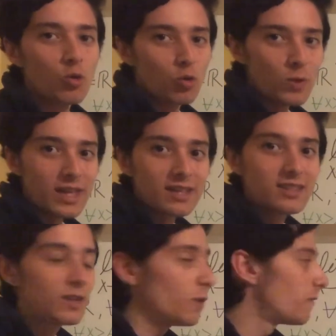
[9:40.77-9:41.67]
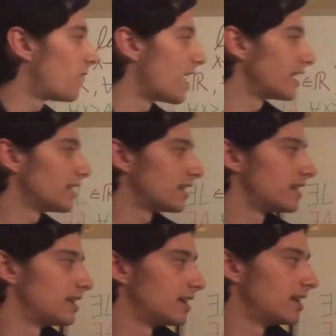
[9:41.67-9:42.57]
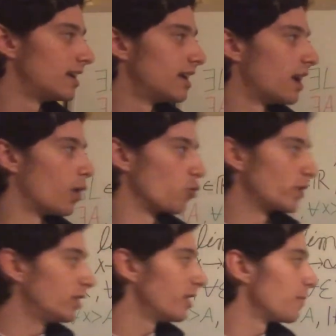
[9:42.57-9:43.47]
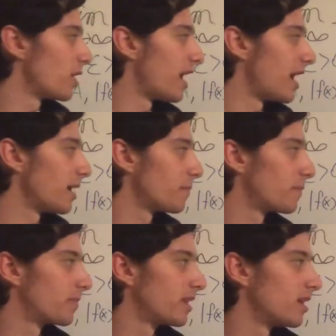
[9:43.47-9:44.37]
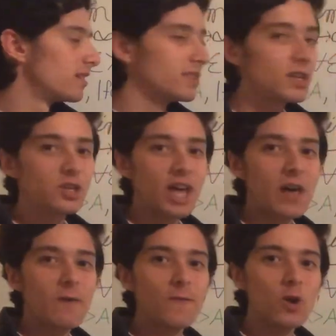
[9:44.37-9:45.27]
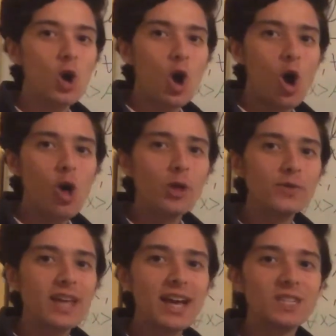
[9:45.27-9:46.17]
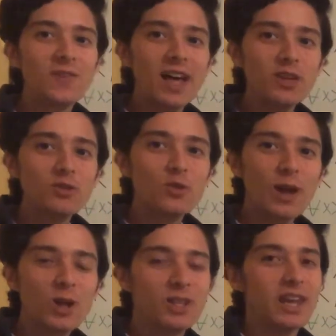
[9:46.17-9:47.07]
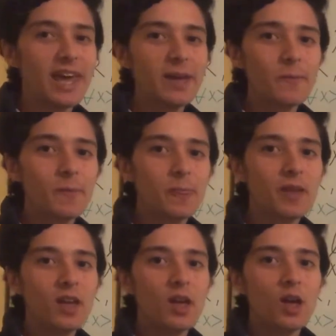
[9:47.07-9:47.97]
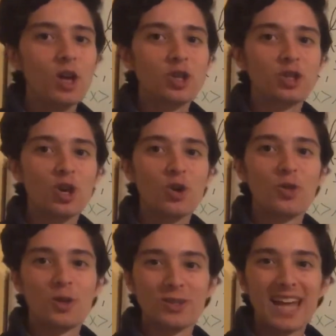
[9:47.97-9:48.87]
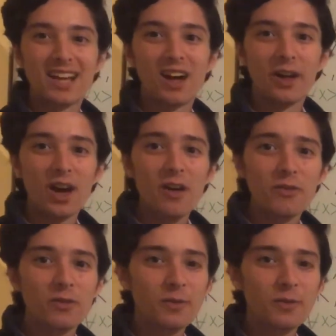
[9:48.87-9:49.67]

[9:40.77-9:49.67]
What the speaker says: we can still find a real number a, such that for all those x values greater than a, so there's that cutoff,